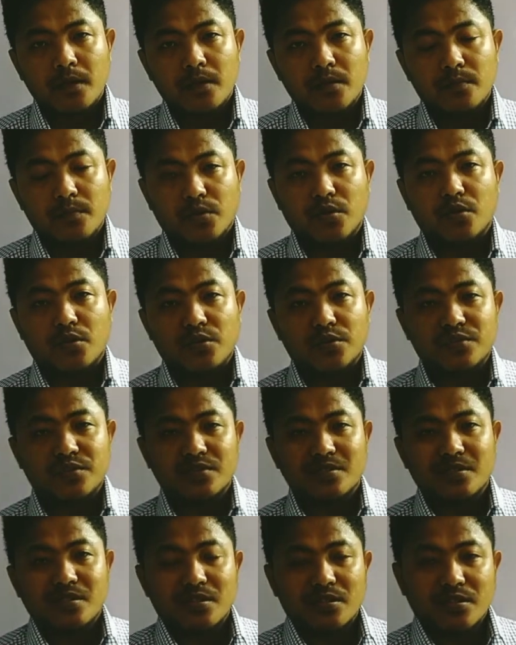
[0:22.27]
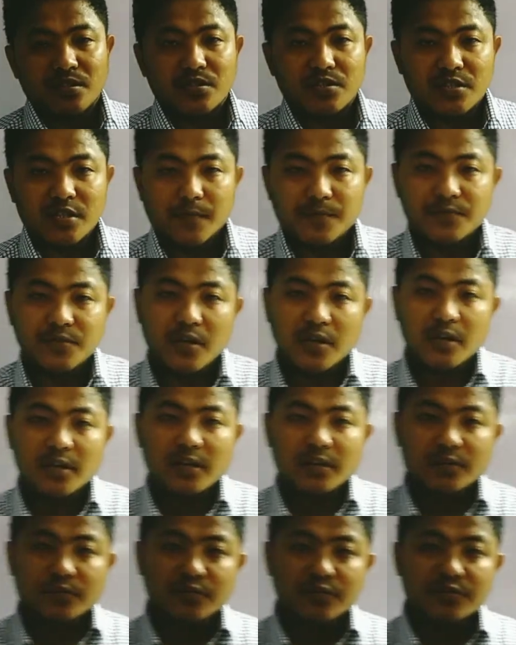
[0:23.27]
because this chapter
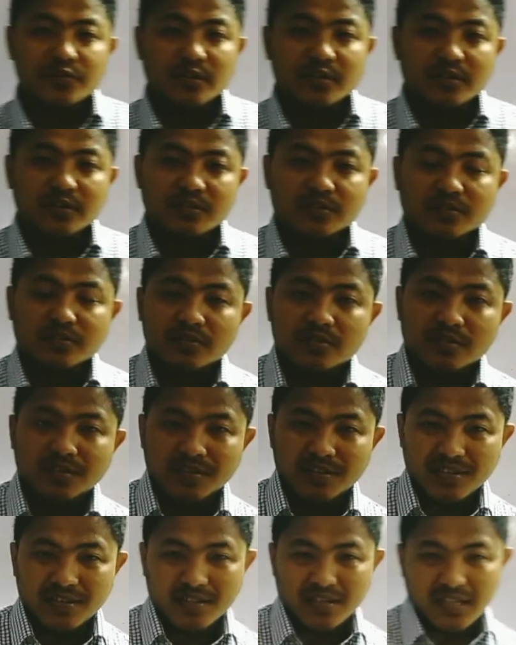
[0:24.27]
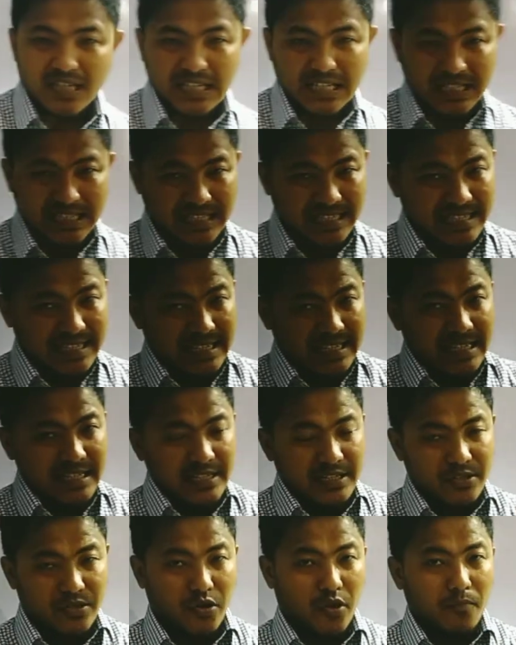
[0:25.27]
electrostatics is
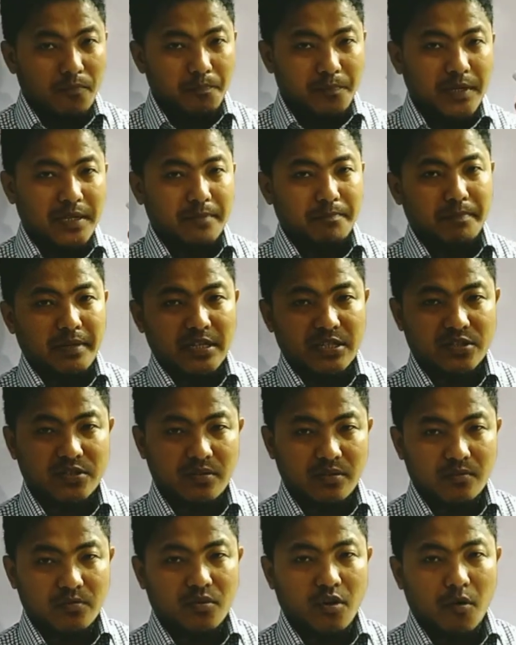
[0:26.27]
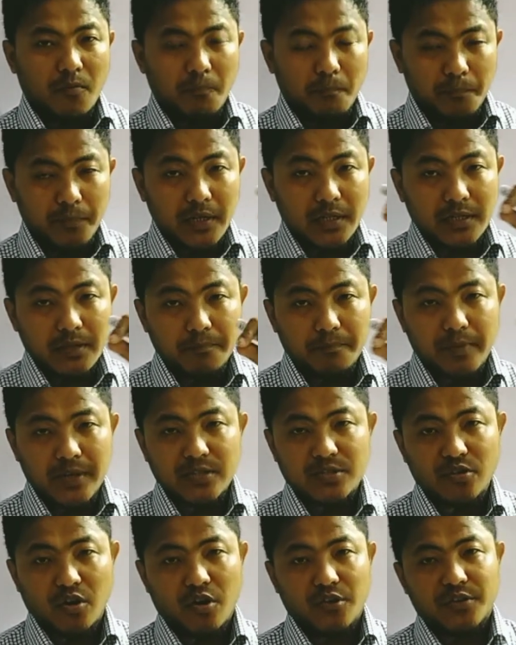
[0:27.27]
completely
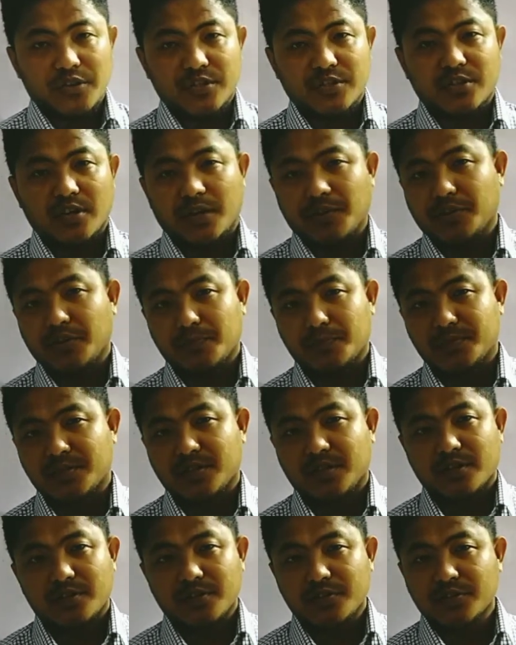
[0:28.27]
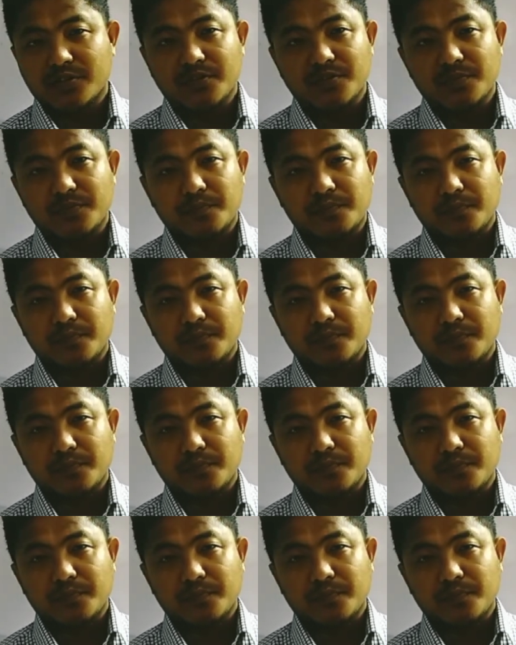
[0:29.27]
based on the study of charge.